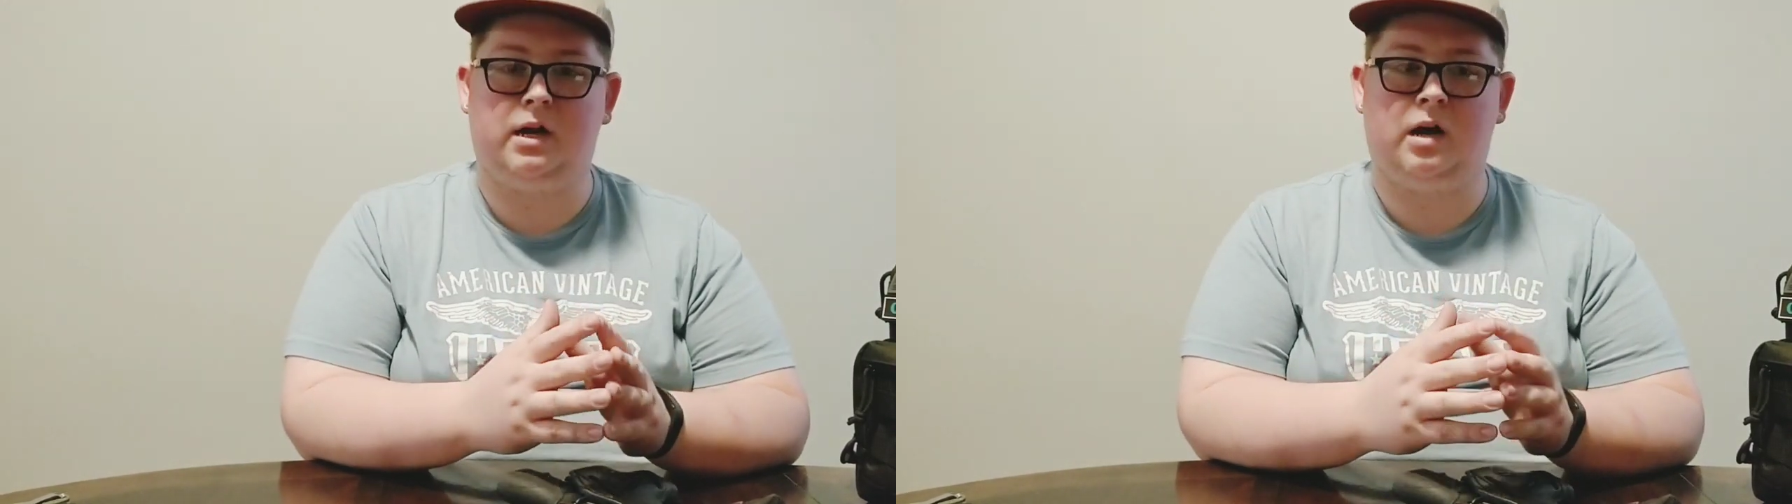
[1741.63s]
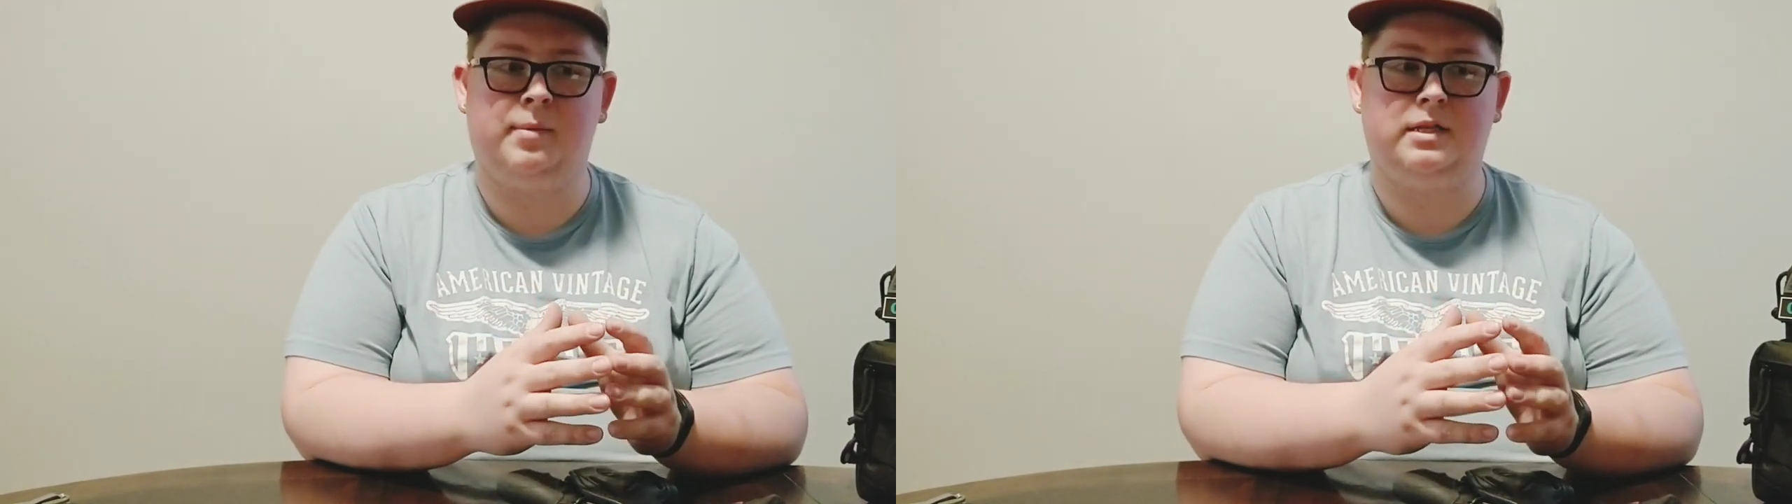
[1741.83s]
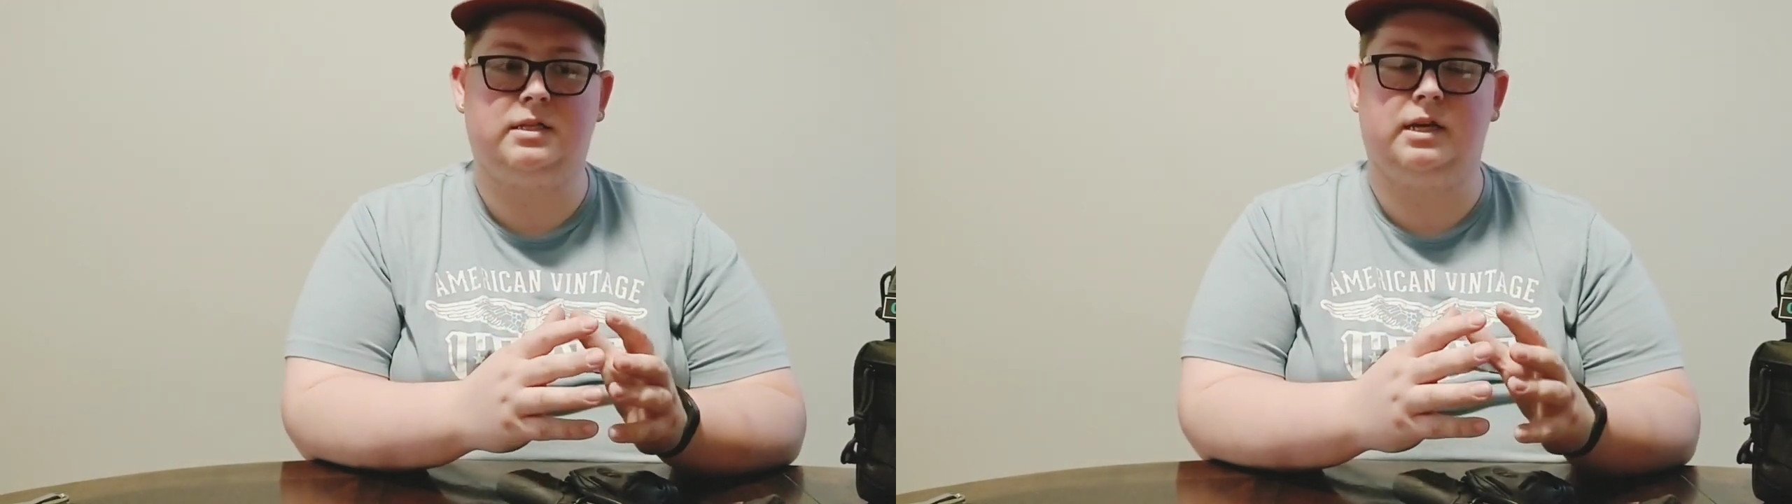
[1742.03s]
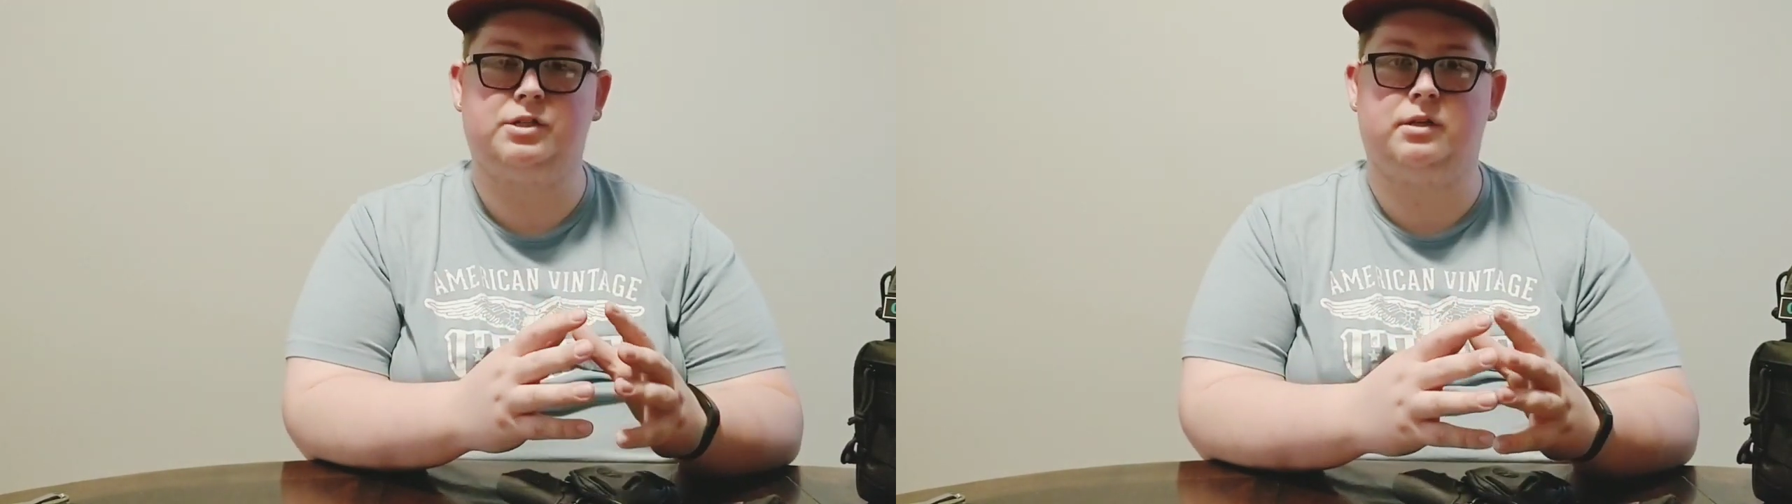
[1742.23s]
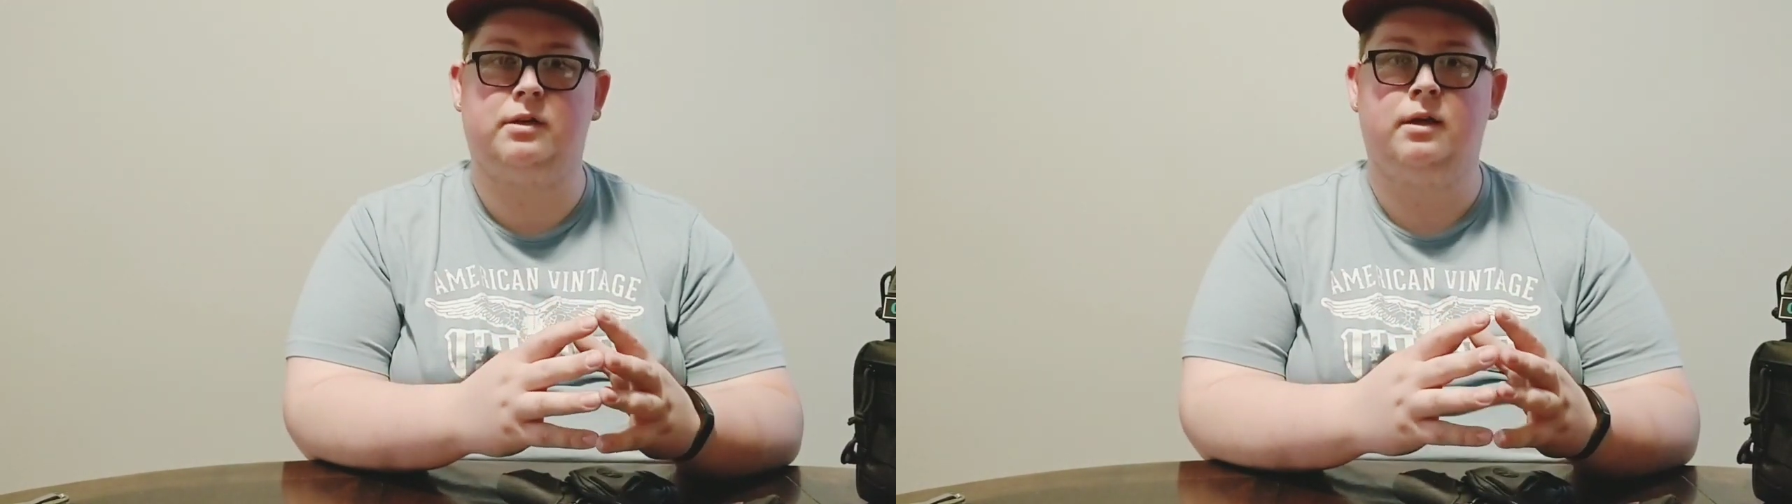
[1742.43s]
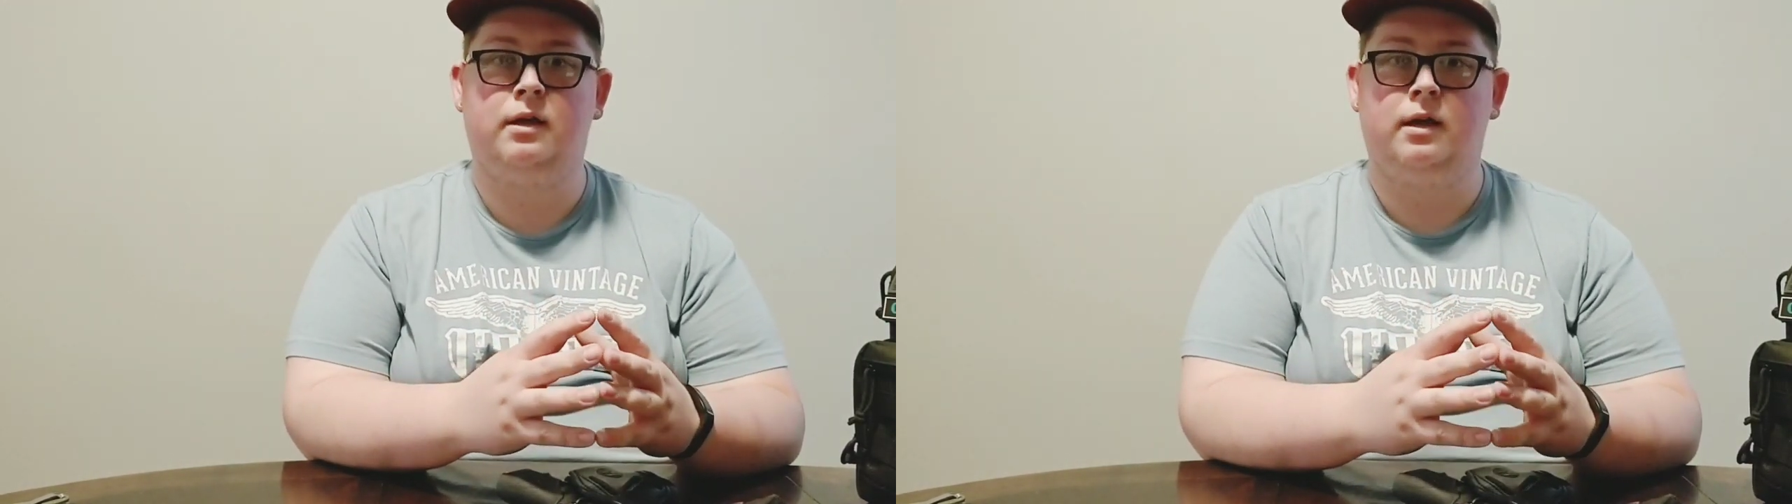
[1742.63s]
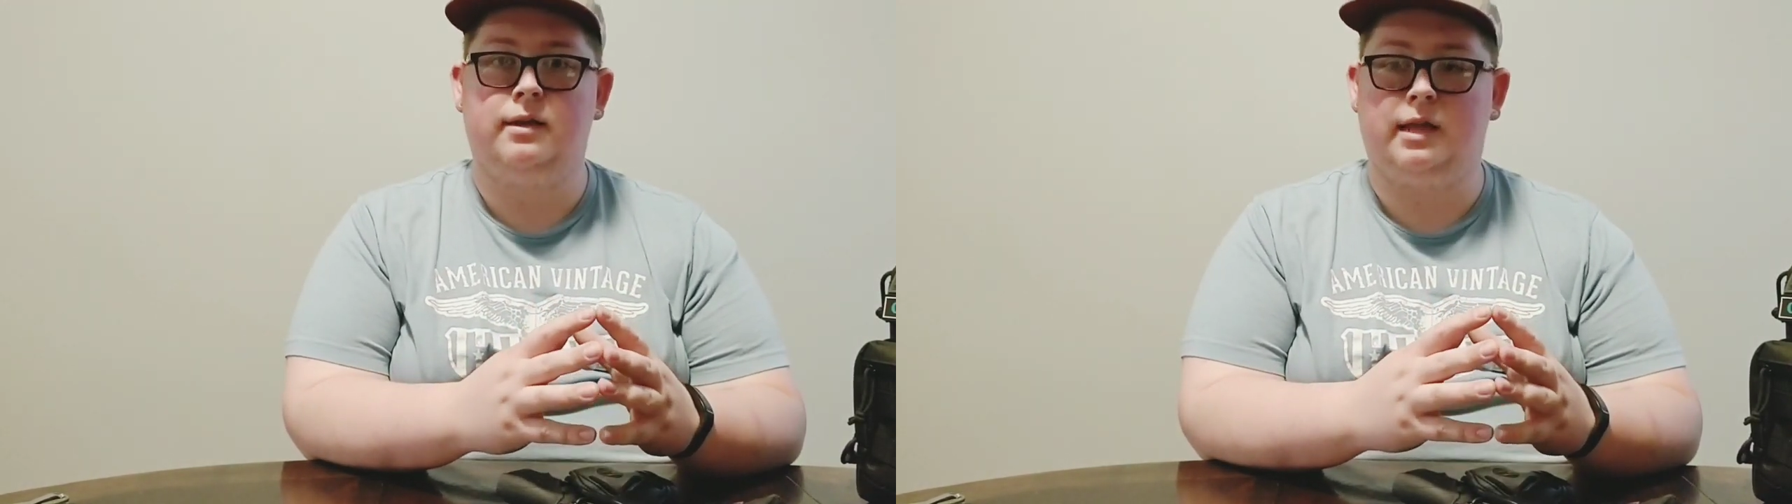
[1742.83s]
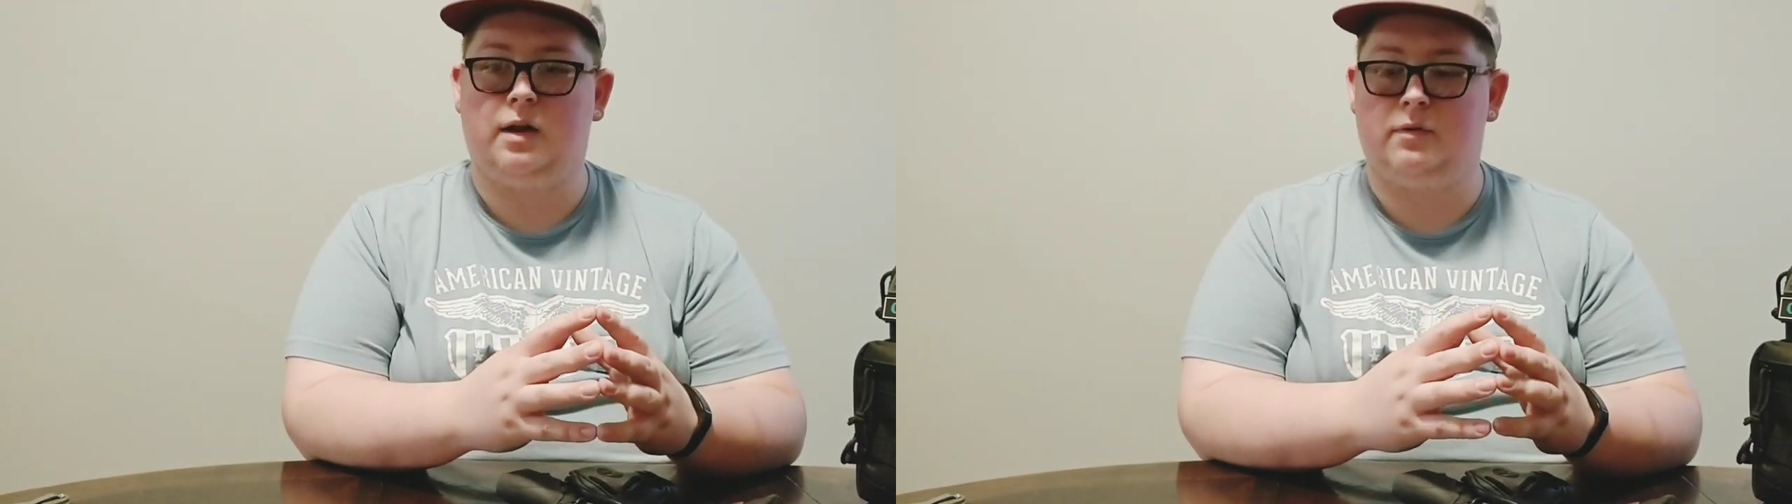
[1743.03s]
comment section
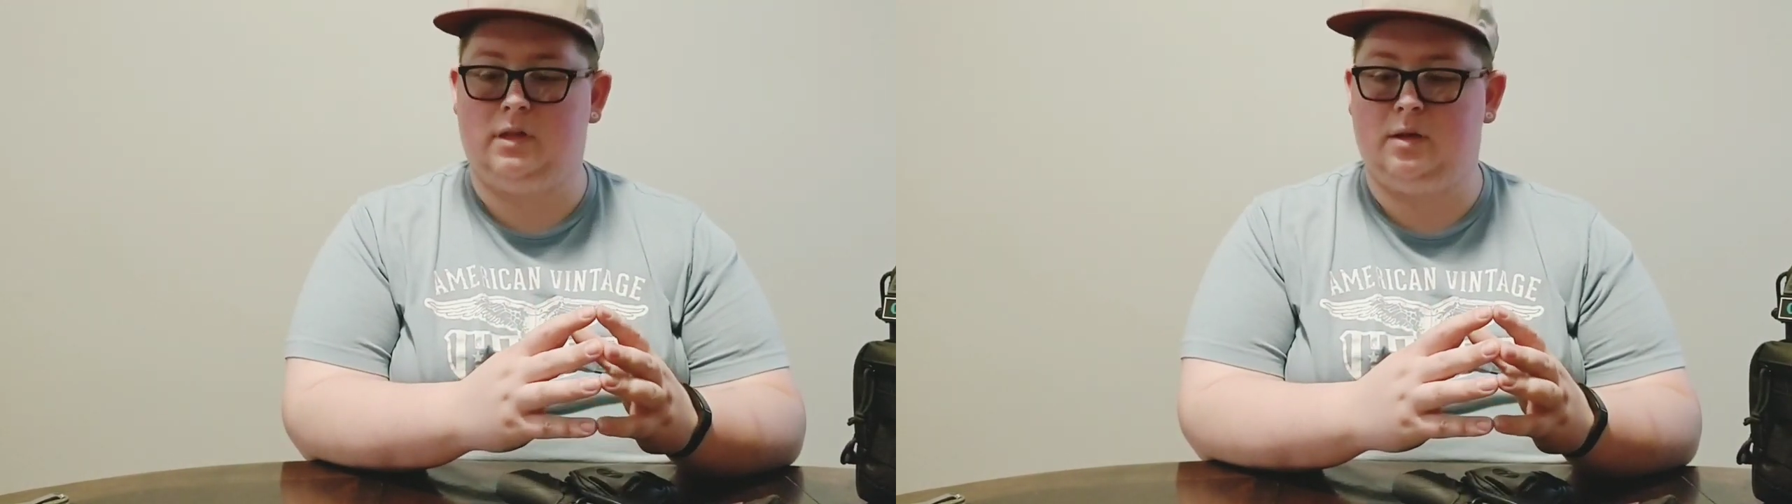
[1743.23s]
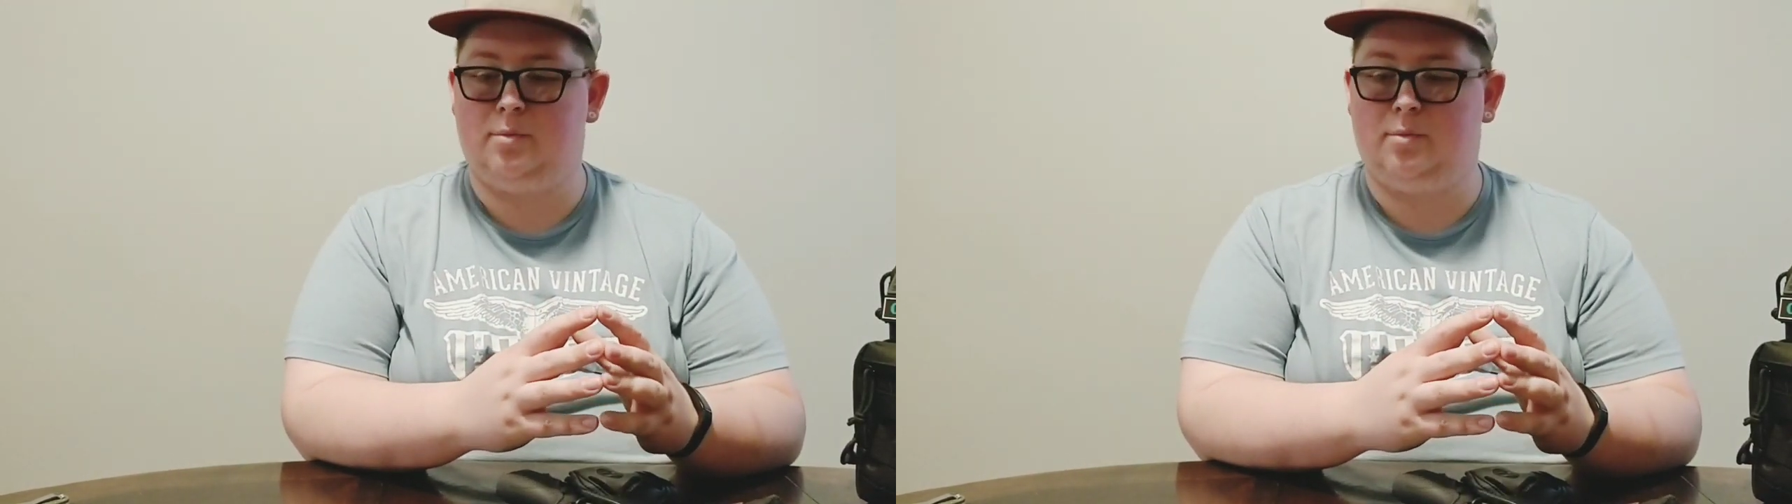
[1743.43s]
that I really